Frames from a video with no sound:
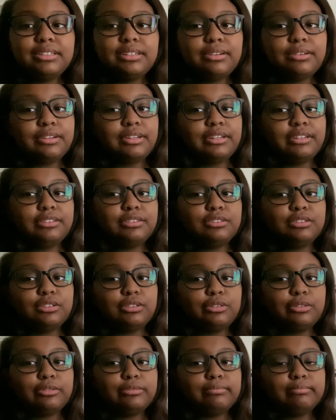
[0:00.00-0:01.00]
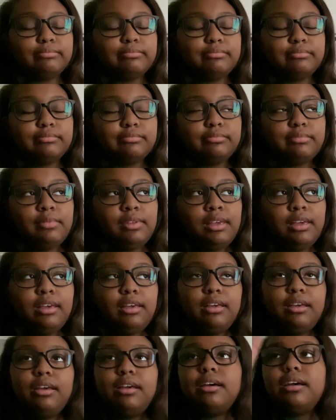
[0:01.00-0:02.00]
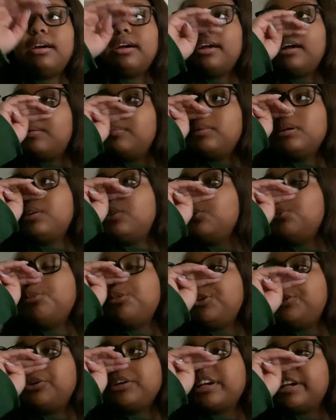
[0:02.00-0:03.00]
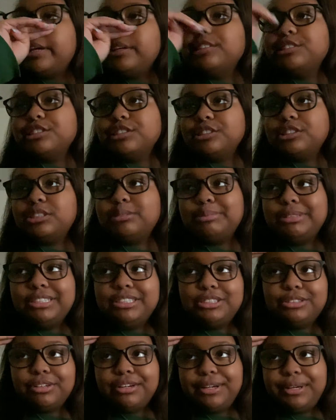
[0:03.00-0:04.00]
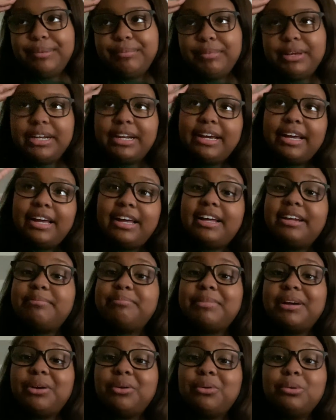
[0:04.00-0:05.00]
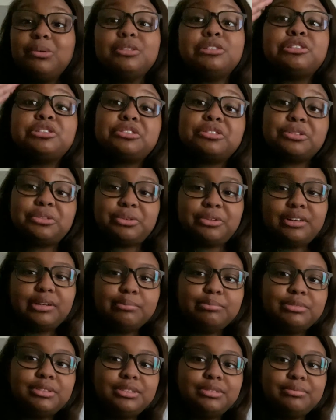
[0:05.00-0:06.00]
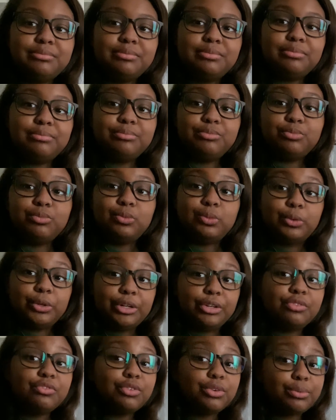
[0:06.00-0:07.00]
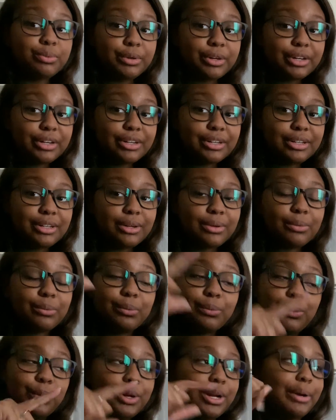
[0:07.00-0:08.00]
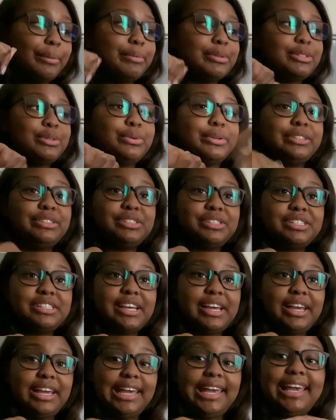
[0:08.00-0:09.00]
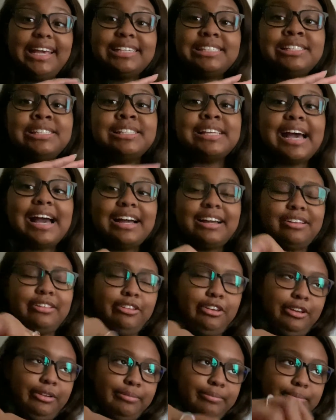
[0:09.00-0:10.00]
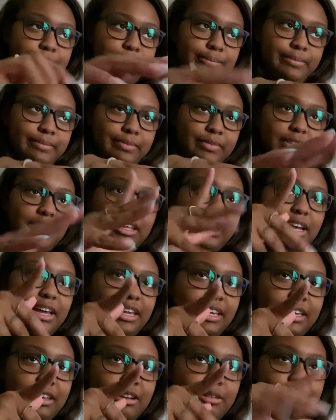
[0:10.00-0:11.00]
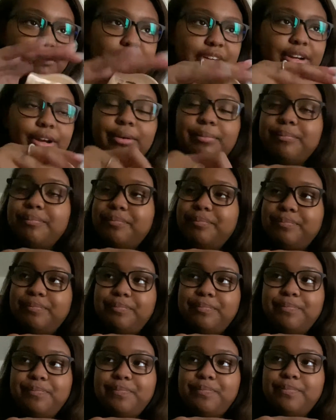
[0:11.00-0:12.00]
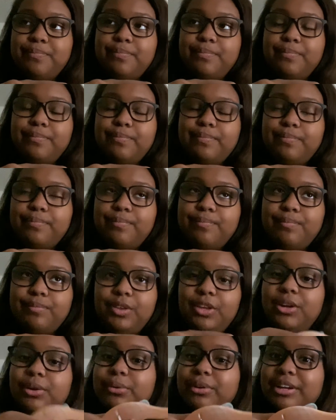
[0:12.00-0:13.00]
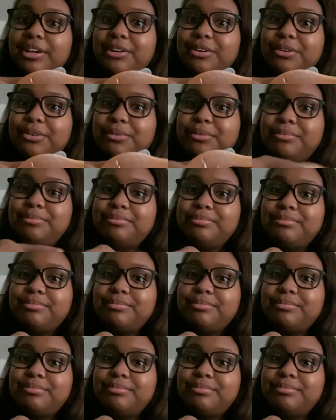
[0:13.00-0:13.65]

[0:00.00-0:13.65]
Okay, so I had my communication speech, right? And I had my whole script, word for word, what I was going to say exactly. I get up there. You know what I do?